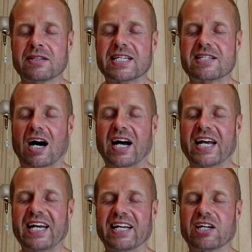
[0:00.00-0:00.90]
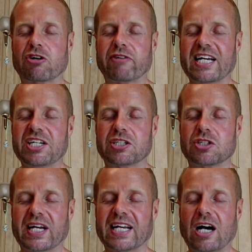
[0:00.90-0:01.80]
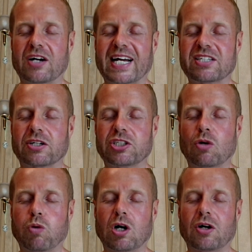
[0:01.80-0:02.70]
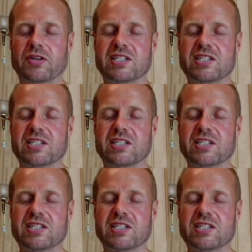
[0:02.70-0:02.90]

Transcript: desire in creation to incarnate on your world.